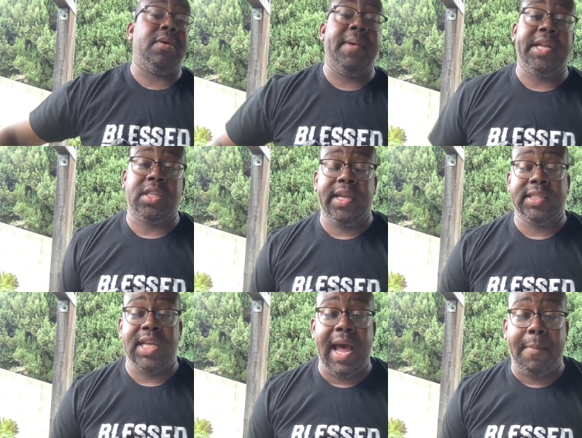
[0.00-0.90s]
to make
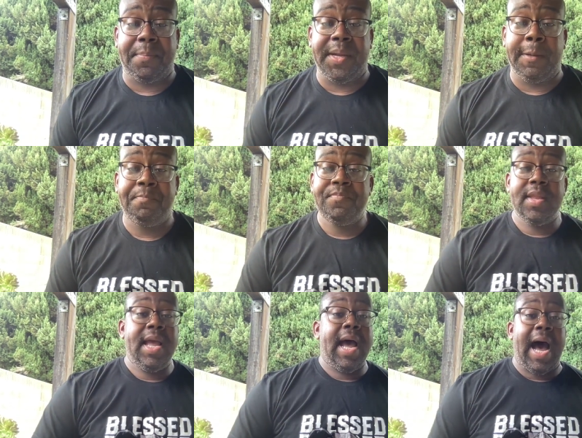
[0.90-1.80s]
things happen.
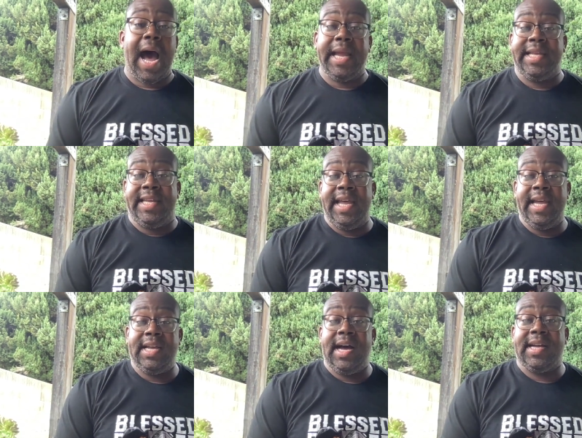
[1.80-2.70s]
I
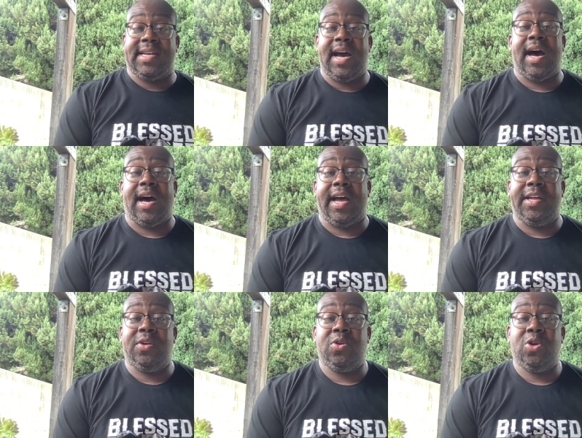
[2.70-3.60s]
get a
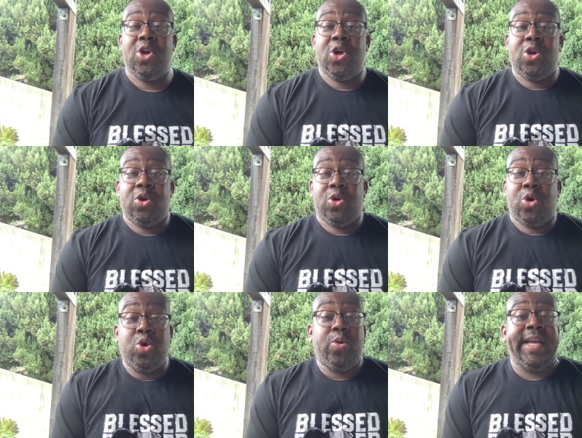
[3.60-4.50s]
guy
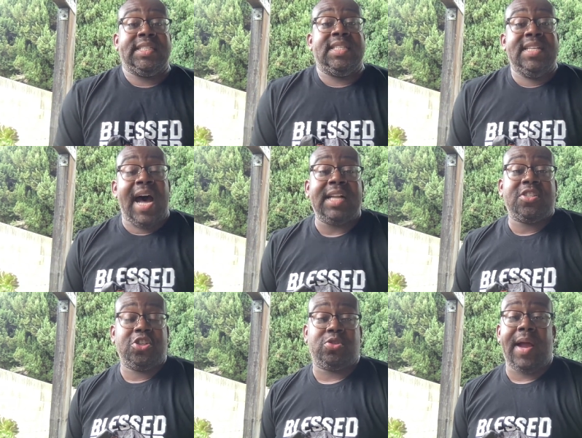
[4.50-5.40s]
who is not
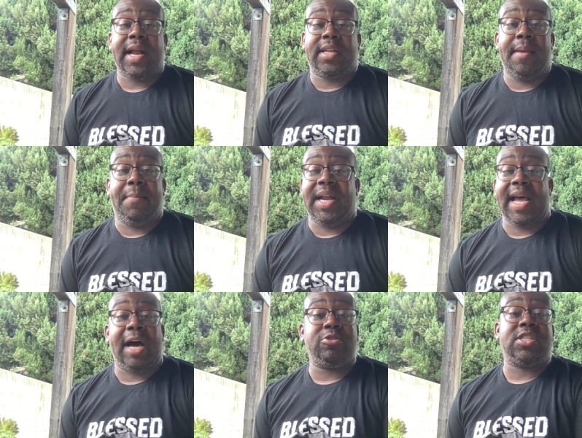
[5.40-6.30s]
distracted by the
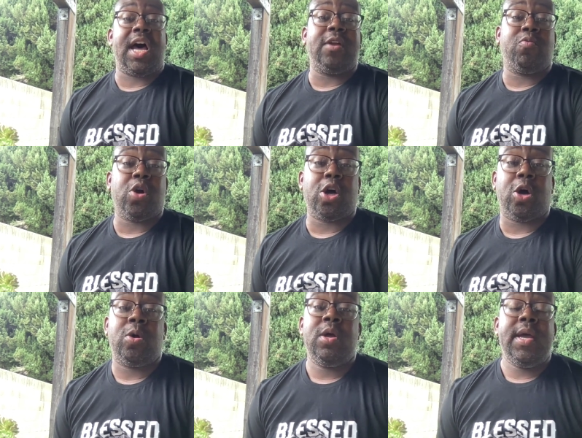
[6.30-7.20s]
outside
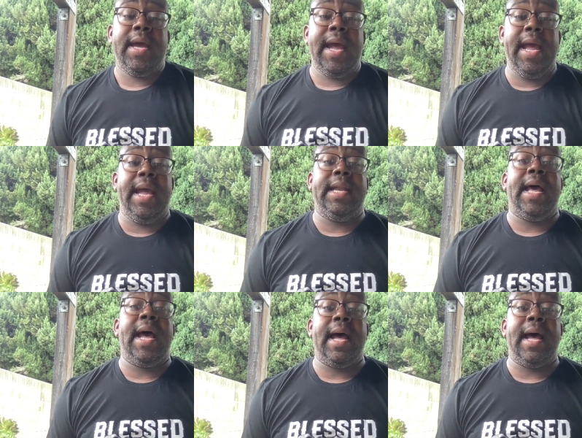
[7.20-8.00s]
world and